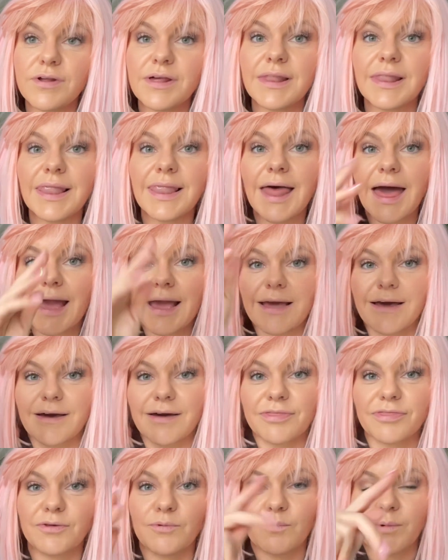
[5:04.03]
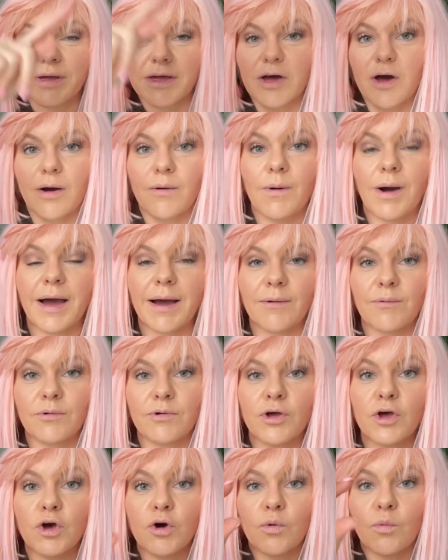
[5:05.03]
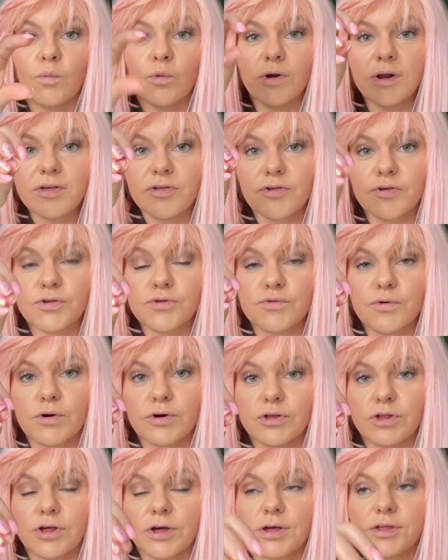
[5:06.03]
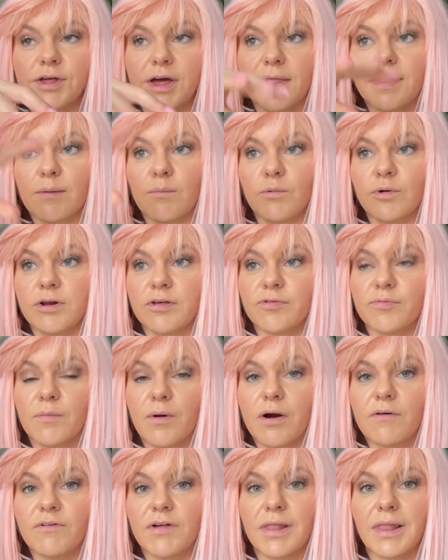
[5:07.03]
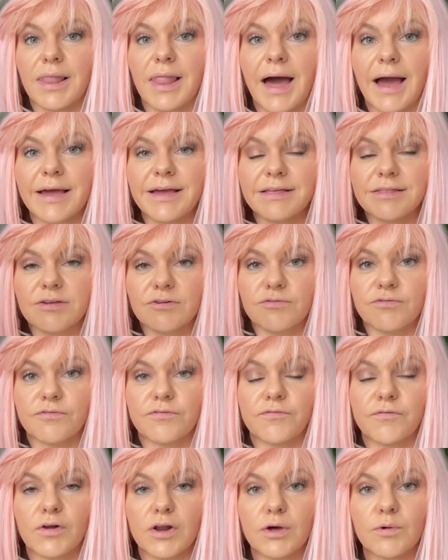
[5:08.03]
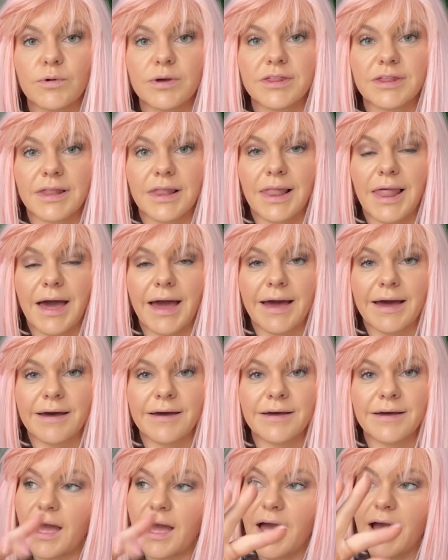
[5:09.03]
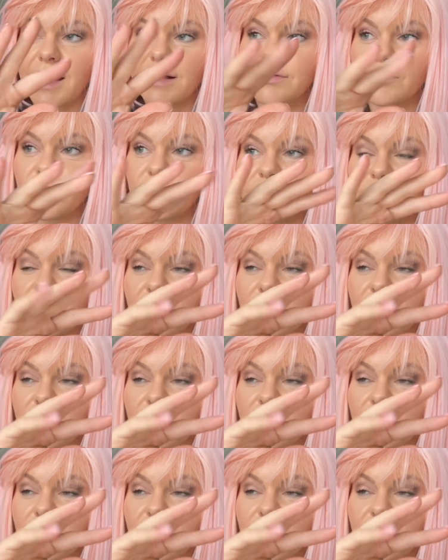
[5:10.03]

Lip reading: layer that we go out, one is structured and then one is more of a light fluid layer, and